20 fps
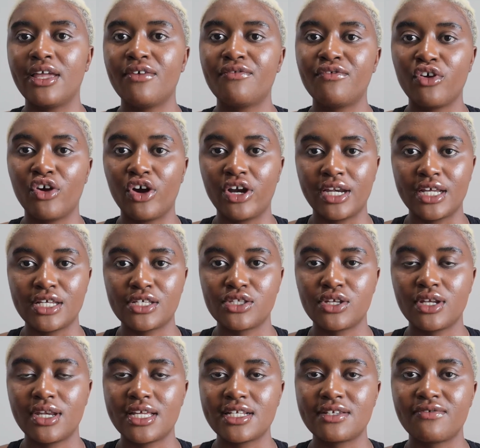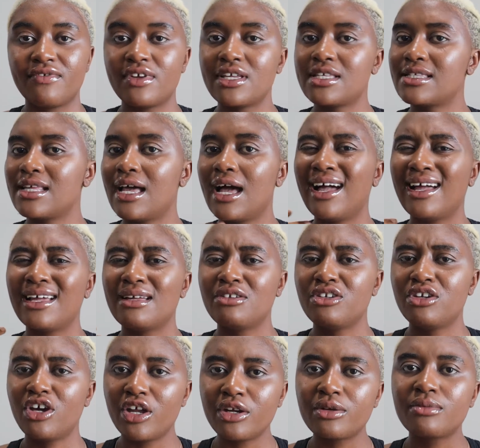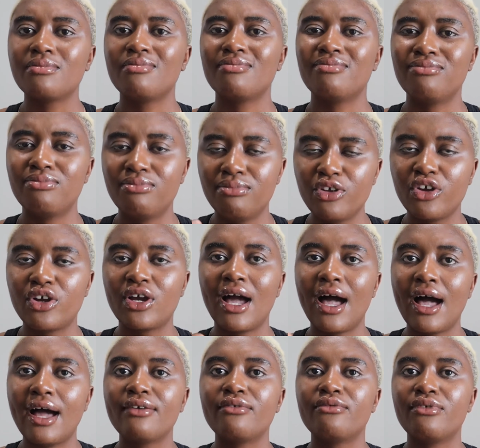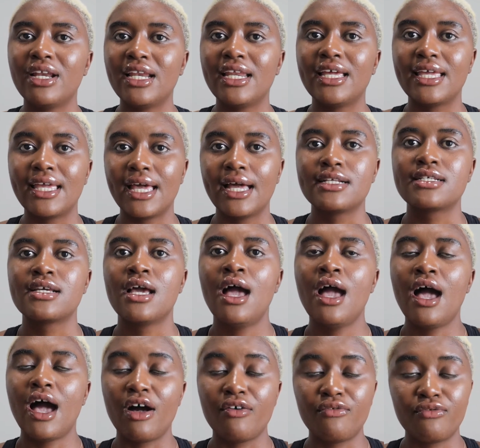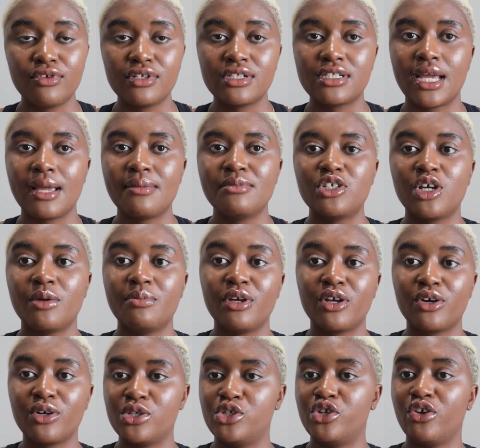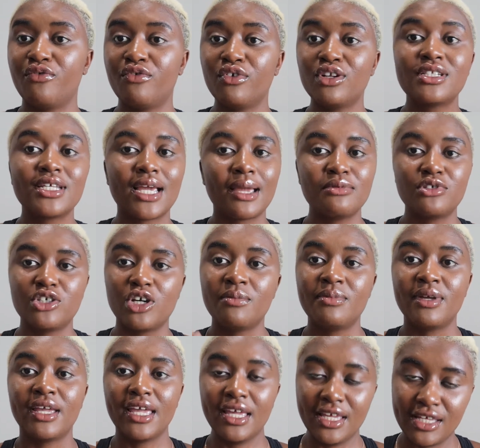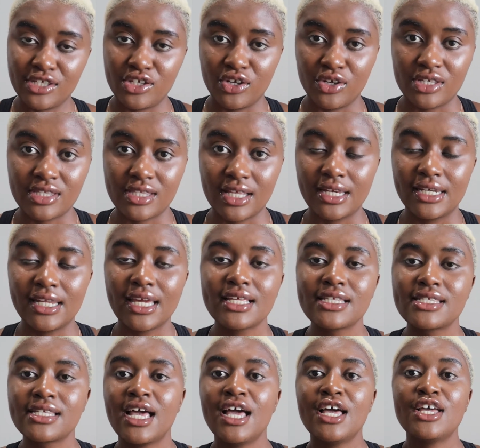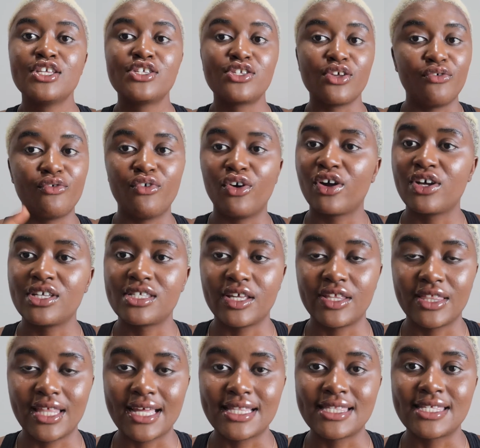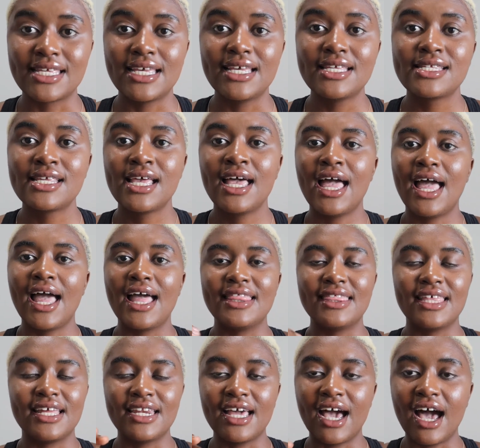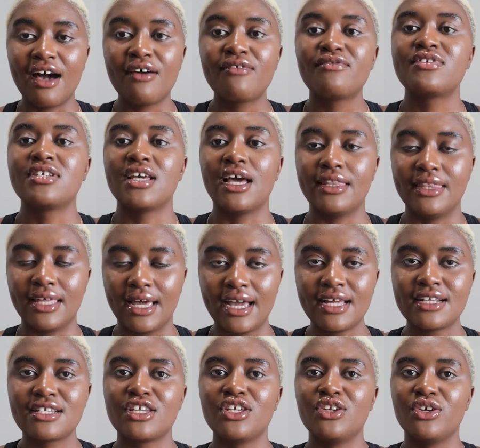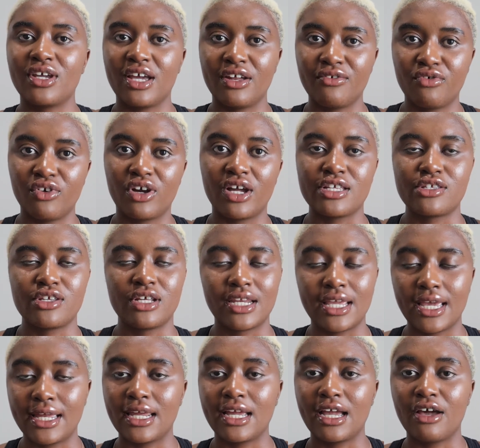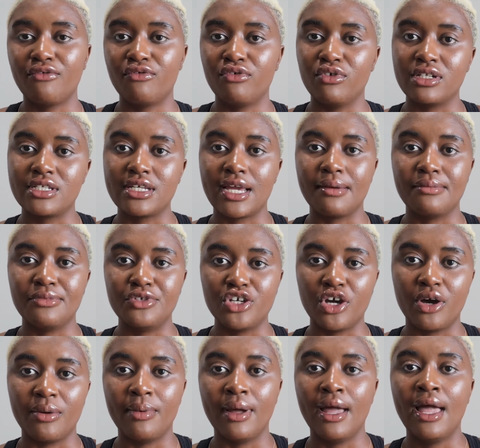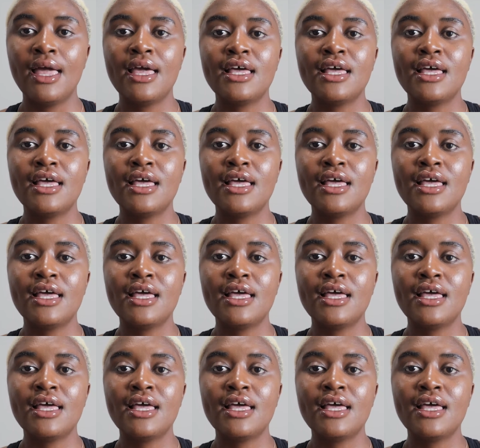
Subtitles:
If you're on a student visa, you can't really get a full-time job, because your full-time job is your studies, so focus on that, sis. And then after that you can focus on getting a full-time job.